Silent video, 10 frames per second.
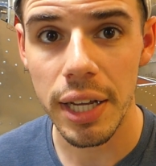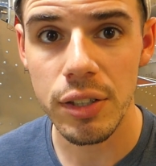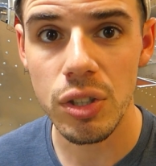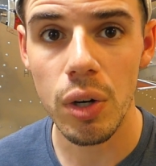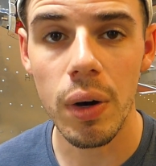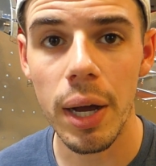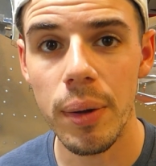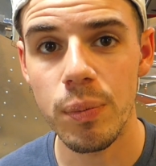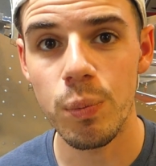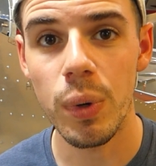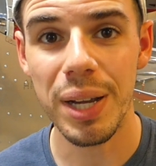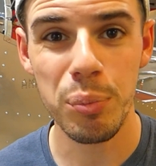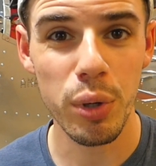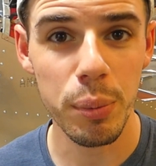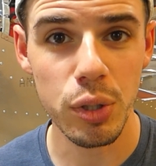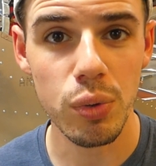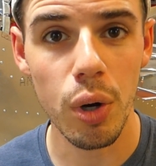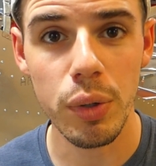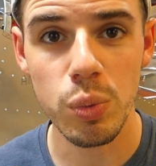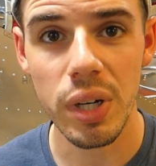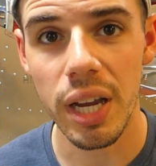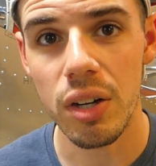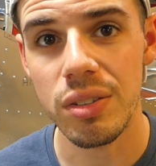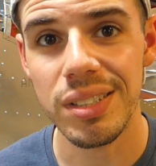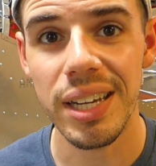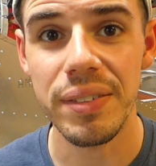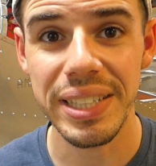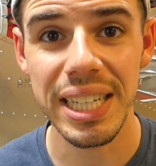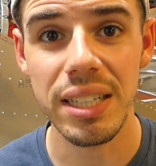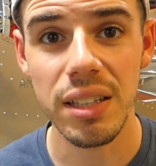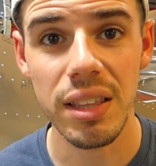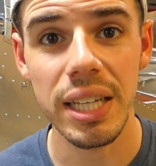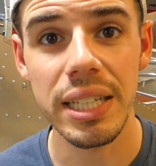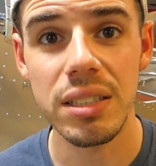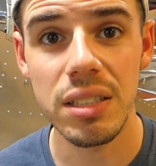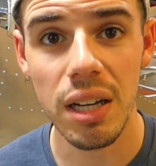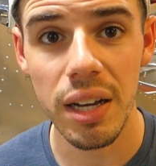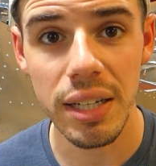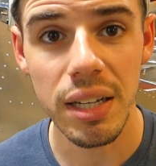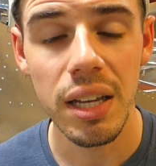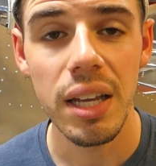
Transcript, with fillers: And so I I pretty much always want to err on the side of getting the thing done